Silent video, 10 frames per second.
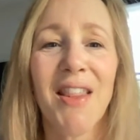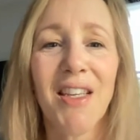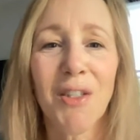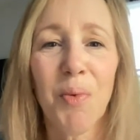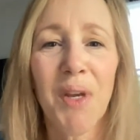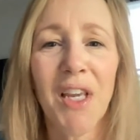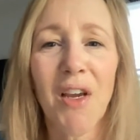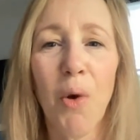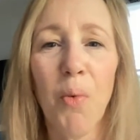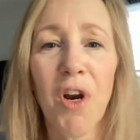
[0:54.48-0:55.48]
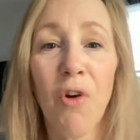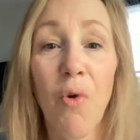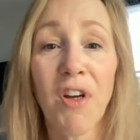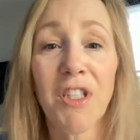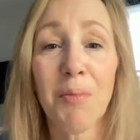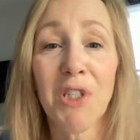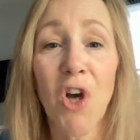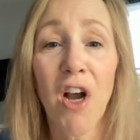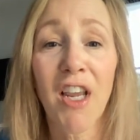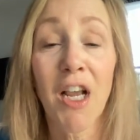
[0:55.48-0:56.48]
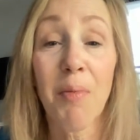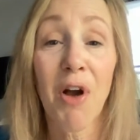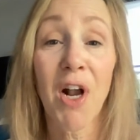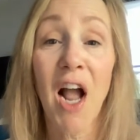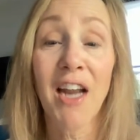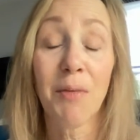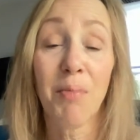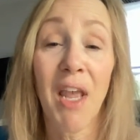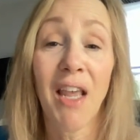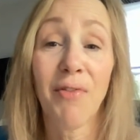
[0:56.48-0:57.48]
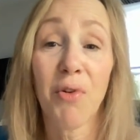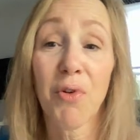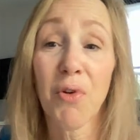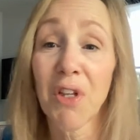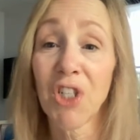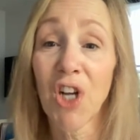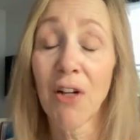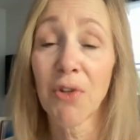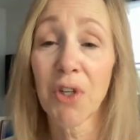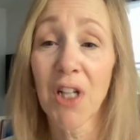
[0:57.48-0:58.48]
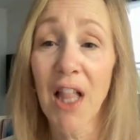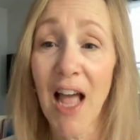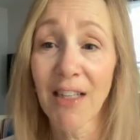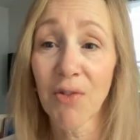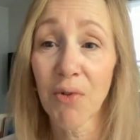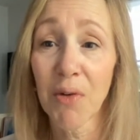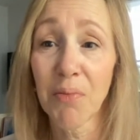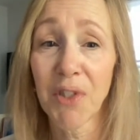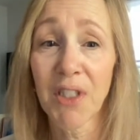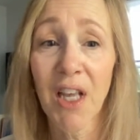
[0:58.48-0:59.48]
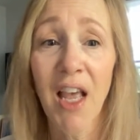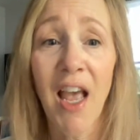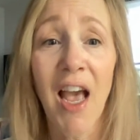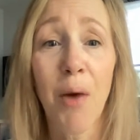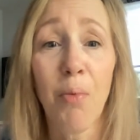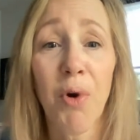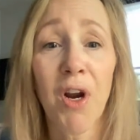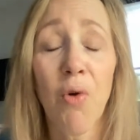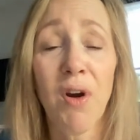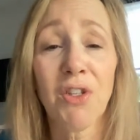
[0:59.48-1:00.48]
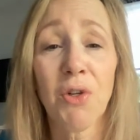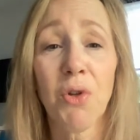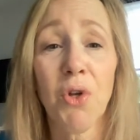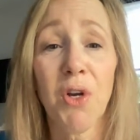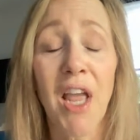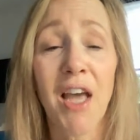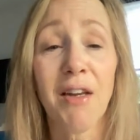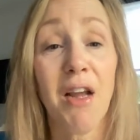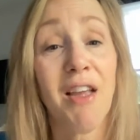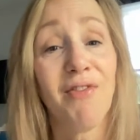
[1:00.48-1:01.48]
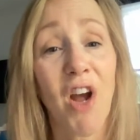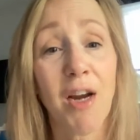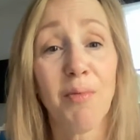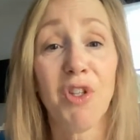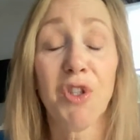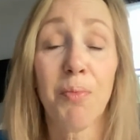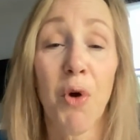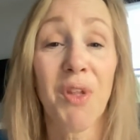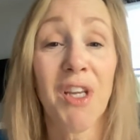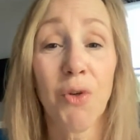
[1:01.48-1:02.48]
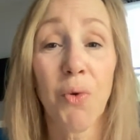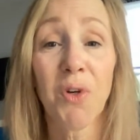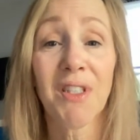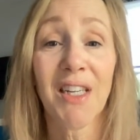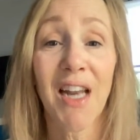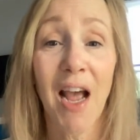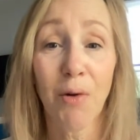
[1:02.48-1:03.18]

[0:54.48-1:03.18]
This week, we're going to be talking about guiding behavior in early childhood classrooms. And we're going to look at environments both indoors and